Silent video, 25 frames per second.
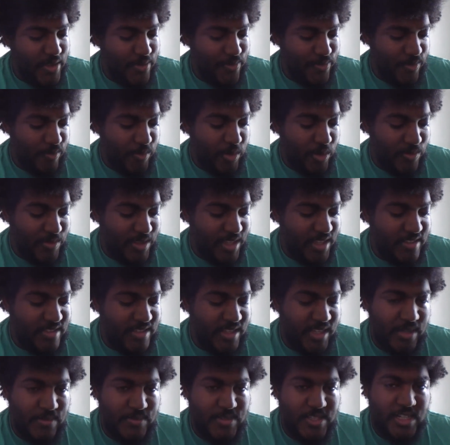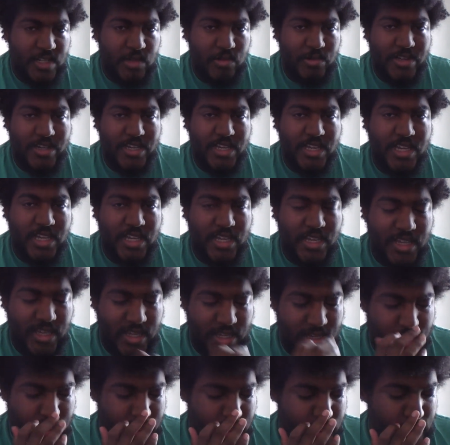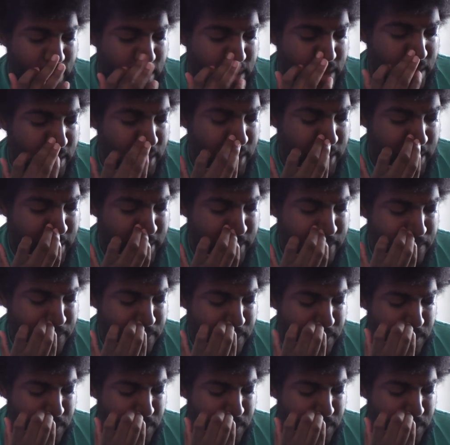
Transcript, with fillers: for both these teams anyway. And um,